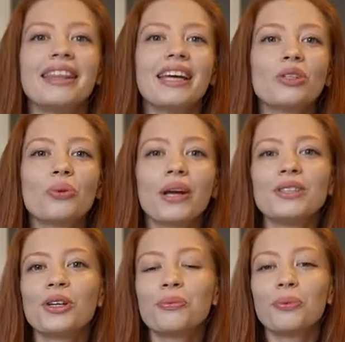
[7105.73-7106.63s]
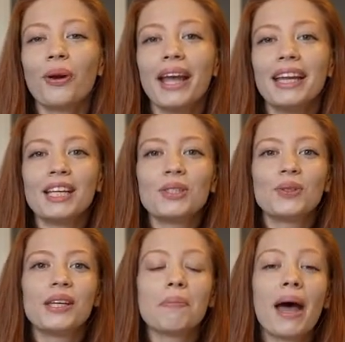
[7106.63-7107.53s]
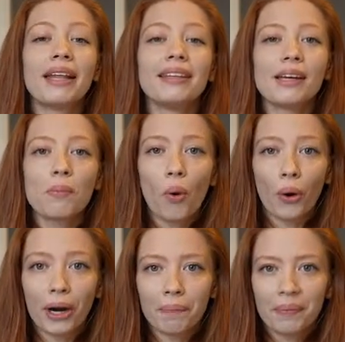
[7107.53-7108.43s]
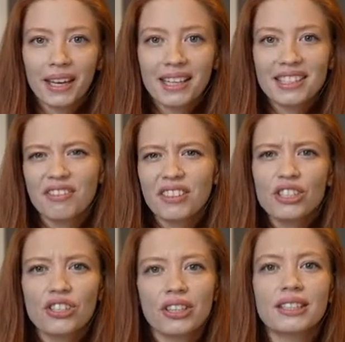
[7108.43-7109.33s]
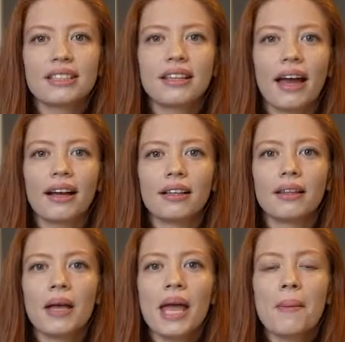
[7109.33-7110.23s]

that tricks your brain into demanding more. It's a vicious cycle.